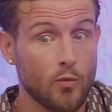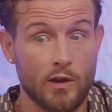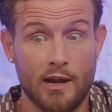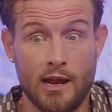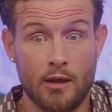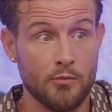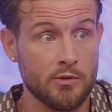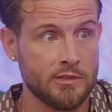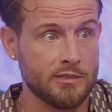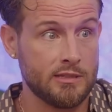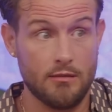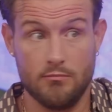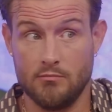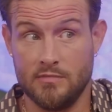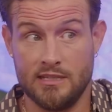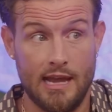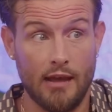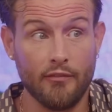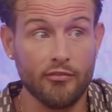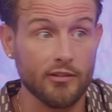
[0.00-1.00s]
when I was
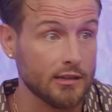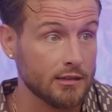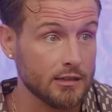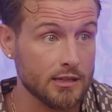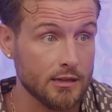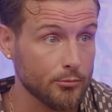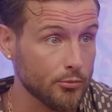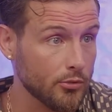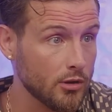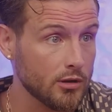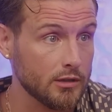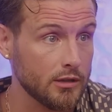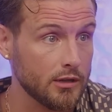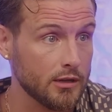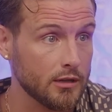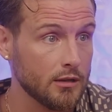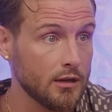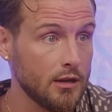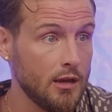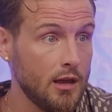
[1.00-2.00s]
definitely in
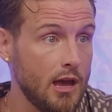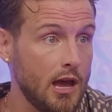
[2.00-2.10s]
Brooklyn.